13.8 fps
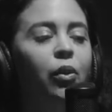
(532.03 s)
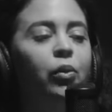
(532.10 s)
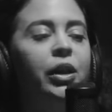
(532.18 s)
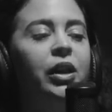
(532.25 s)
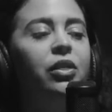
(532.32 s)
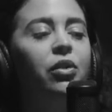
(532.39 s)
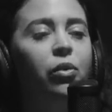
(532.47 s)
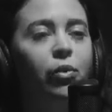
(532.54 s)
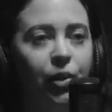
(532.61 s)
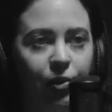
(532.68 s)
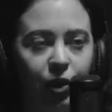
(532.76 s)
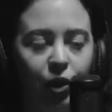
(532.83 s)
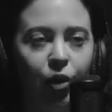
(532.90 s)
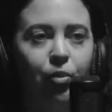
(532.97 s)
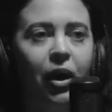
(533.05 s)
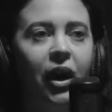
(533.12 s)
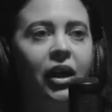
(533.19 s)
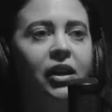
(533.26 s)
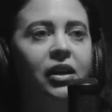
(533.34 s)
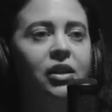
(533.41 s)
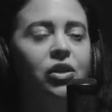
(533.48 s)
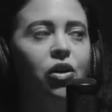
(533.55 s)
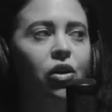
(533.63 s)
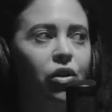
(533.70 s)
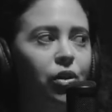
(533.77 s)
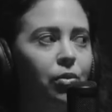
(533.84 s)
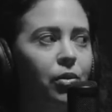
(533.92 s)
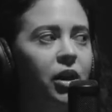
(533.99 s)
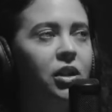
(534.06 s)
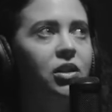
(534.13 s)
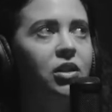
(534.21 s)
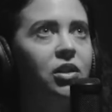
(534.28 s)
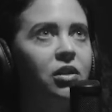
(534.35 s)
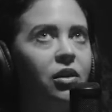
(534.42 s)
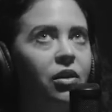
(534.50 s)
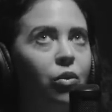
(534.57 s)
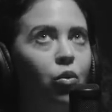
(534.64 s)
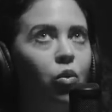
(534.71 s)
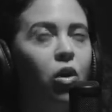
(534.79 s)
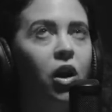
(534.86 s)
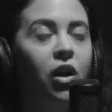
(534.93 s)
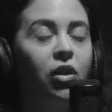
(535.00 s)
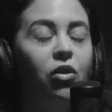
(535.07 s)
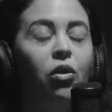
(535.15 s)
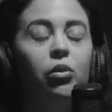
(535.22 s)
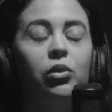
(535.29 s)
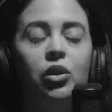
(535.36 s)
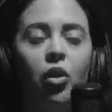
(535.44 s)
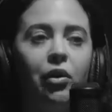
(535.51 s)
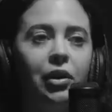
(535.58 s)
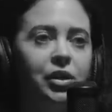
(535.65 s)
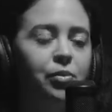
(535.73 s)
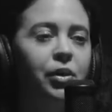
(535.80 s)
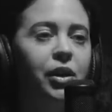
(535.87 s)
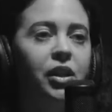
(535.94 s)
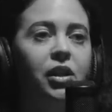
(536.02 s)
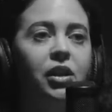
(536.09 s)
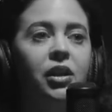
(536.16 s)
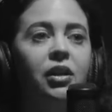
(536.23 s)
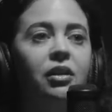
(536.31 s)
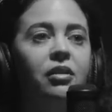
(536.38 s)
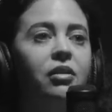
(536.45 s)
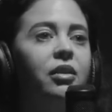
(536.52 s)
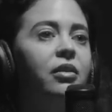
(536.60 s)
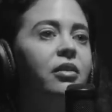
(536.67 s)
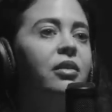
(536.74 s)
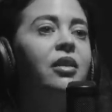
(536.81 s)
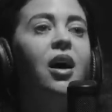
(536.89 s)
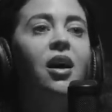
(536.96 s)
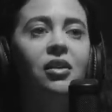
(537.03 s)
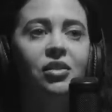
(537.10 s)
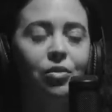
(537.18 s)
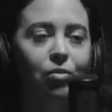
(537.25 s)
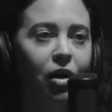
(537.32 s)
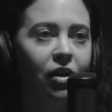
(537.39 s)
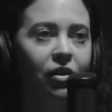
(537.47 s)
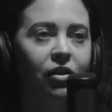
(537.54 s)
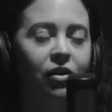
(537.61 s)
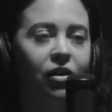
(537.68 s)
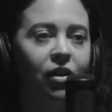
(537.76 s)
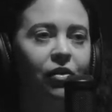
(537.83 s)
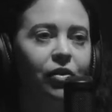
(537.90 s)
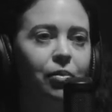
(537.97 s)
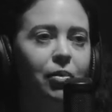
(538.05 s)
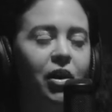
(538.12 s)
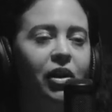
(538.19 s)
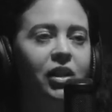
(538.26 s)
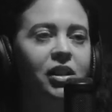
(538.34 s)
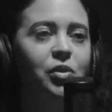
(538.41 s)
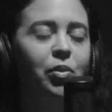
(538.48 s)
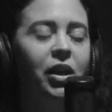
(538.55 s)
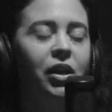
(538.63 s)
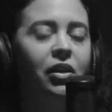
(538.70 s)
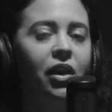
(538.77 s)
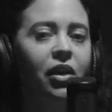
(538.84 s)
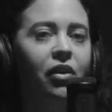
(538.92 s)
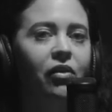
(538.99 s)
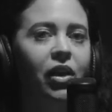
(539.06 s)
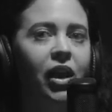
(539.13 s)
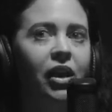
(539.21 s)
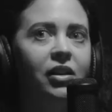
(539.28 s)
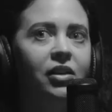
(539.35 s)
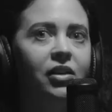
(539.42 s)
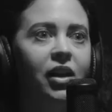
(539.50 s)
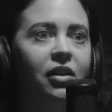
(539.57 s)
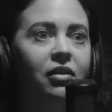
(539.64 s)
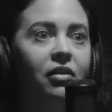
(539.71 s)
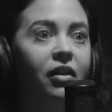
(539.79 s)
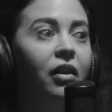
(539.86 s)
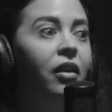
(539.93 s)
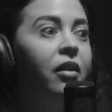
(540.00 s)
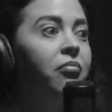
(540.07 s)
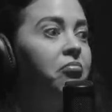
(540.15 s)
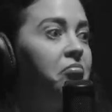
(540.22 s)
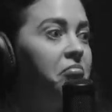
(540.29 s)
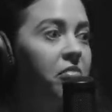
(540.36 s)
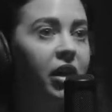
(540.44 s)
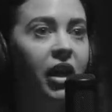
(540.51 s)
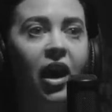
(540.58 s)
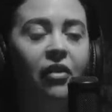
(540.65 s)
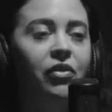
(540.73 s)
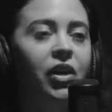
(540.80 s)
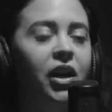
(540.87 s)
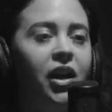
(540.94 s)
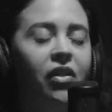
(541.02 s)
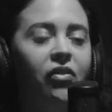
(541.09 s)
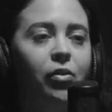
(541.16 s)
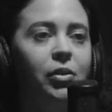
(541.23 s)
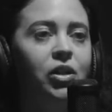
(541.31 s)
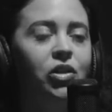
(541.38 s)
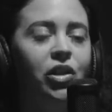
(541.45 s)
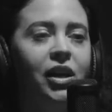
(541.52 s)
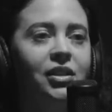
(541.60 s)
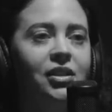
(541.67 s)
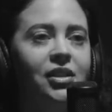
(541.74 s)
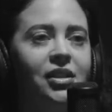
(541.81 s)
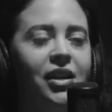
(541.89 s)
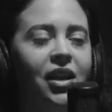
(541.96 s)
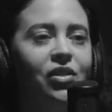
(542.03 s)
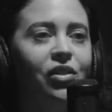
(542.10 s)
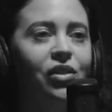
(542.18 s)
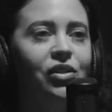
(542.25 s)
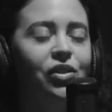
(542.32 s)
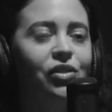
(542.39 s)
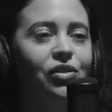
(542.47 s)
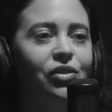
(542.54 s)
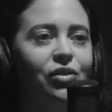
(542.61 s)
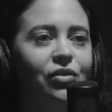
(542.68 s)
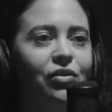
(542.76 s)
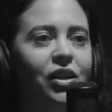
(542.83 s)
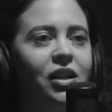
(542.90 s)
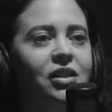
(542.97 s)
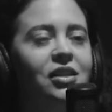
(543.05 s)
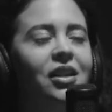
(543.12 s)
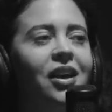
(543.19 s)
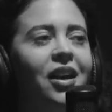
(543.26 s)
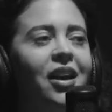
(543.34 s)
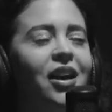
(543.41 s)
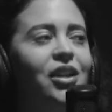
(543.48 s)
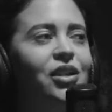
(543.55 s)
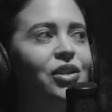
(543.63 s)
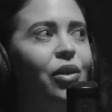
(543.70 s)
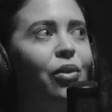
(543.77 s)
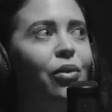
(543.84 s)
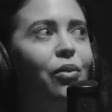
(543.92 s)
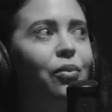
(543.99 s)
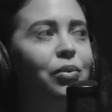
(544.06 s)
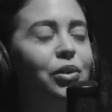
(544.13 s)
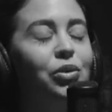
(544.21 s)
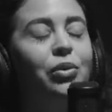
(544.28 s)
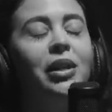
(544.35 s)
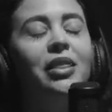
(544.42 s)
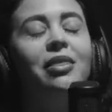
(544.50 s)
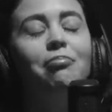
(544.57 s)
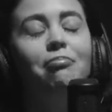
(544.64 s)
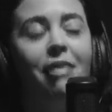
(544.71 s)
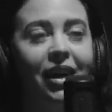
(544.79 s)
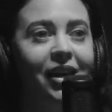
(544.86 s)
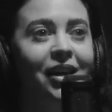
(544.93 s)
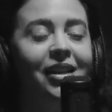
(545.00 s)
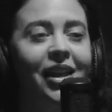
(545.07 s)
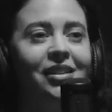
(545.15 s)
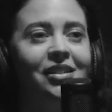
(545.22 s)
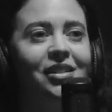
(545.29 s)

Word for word: we thought we would go back and document what I thought was going to be the the last month of the Americans being there, and then the Afghan government trying to stand on its own two feet. So between making that